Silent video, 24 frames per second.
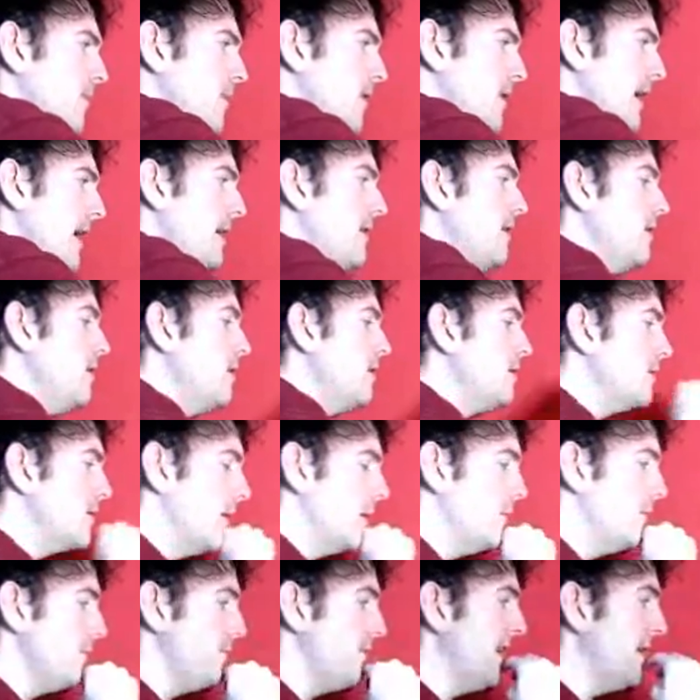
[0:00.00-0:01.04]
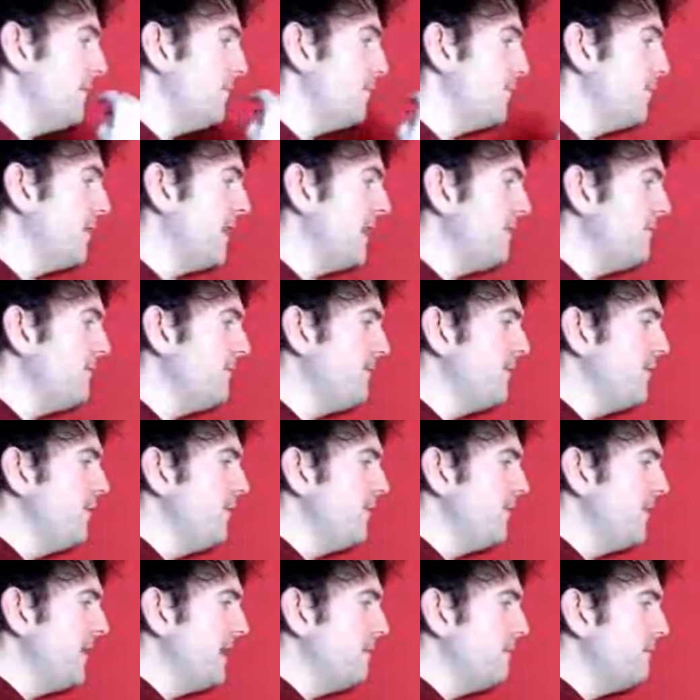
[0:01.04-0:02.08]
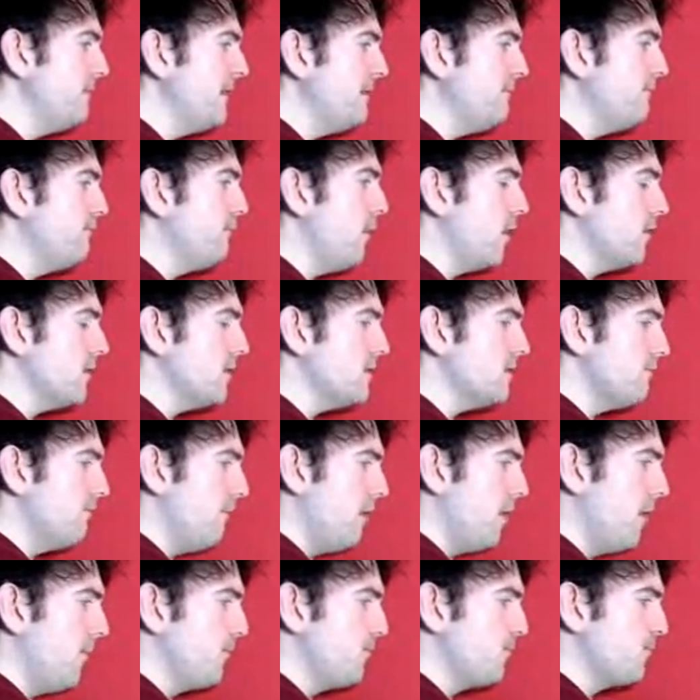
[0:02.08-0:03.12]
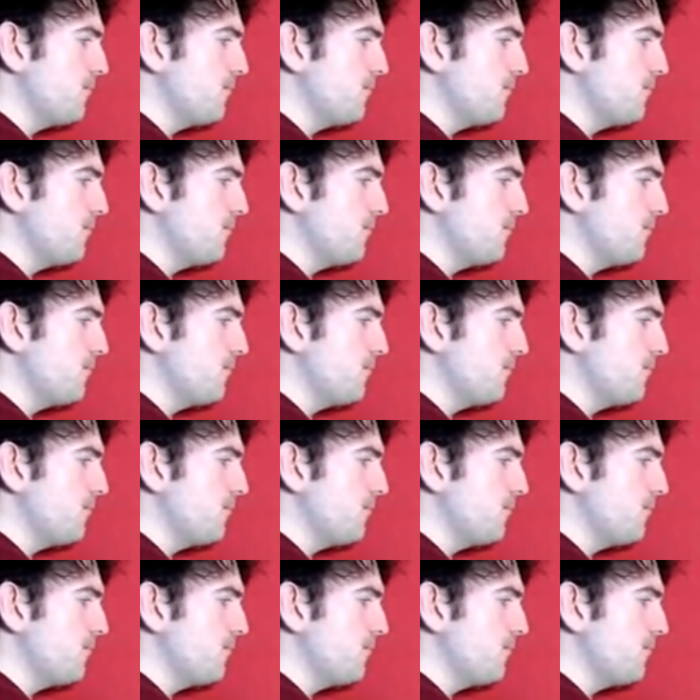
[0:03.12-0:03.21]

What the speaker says: Okay. So we do feel we want one.